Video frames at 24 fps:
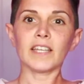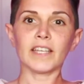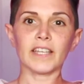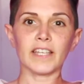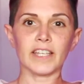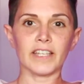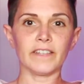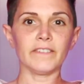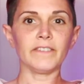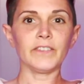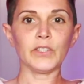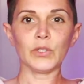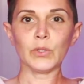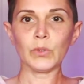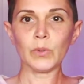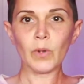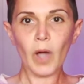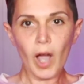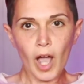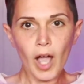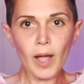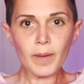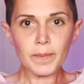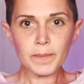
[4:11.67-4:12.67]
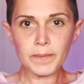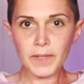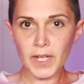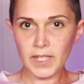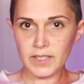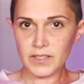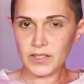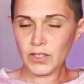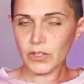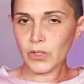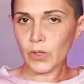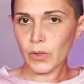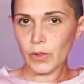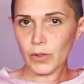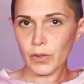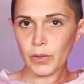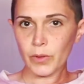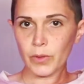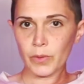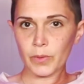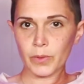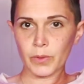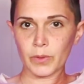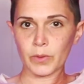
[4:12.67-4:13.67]
If you opt not to go
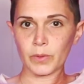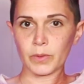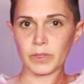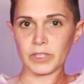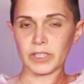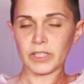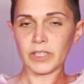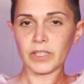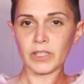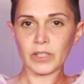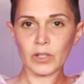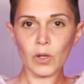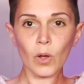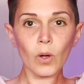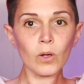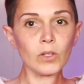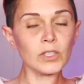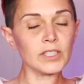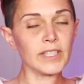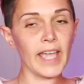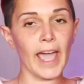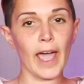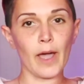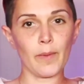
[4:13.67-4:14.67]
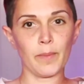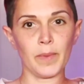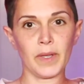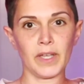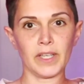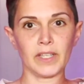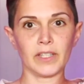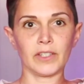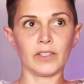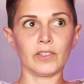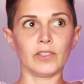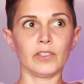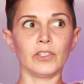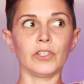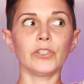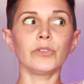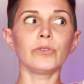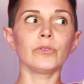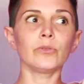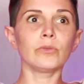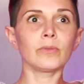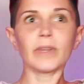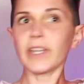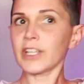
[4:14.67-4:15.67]
through with the cold capping,
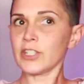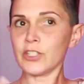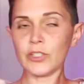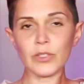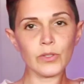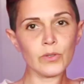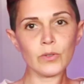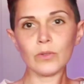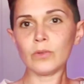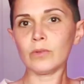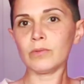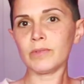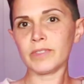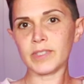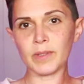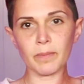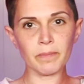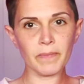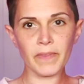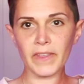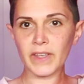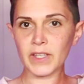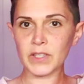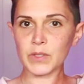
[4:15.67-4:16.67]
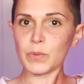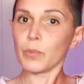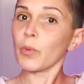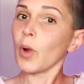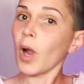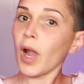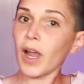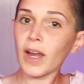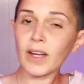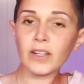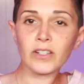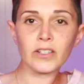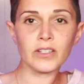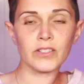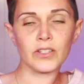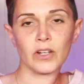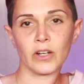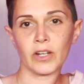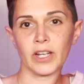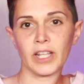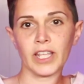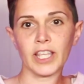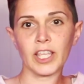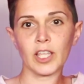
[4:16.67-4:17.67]
you can do some things prior to
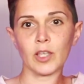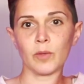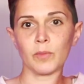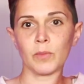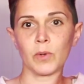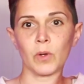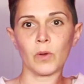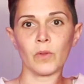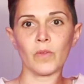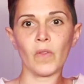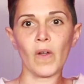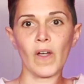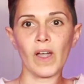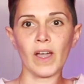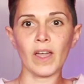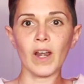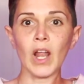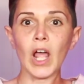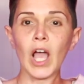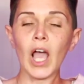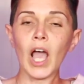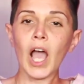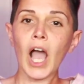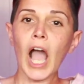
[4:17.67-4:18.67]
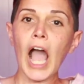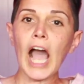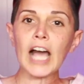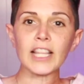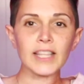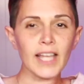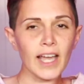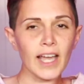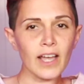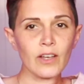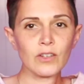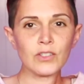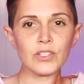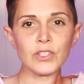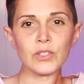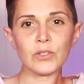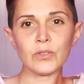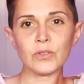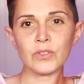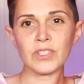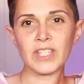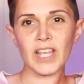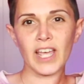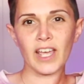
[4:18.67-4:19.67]
starting chemo that allows you
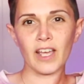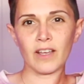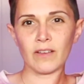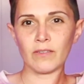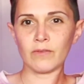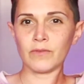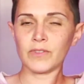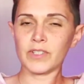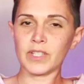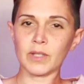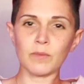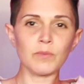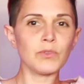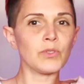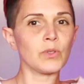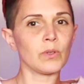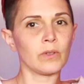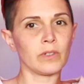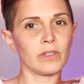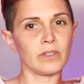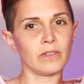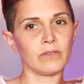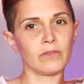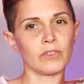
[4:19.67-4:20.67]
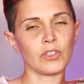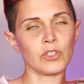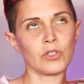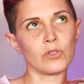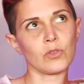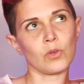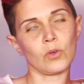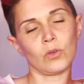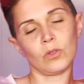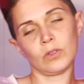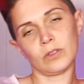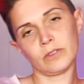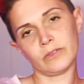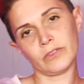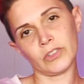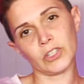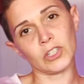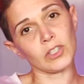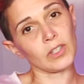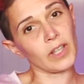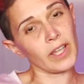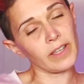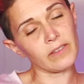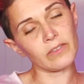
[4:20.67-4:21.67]
to have some sort of control of your
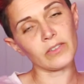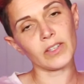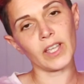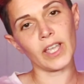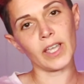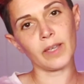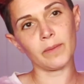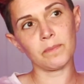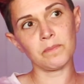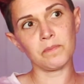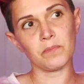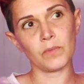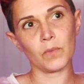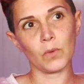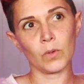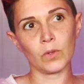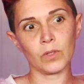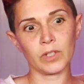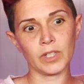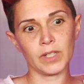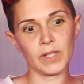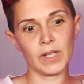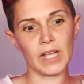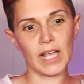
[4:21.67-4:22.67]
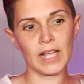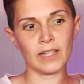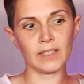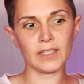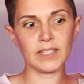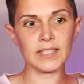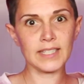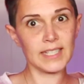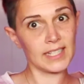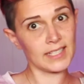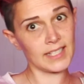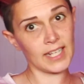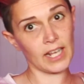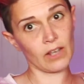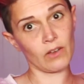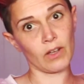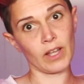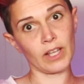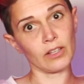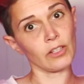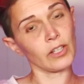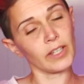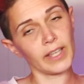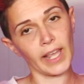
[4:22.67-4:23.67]
life again, or at least that's how I
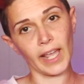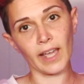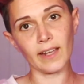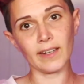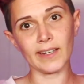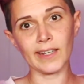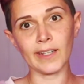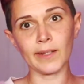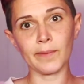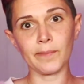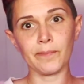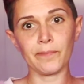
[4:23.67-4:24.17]
look at it.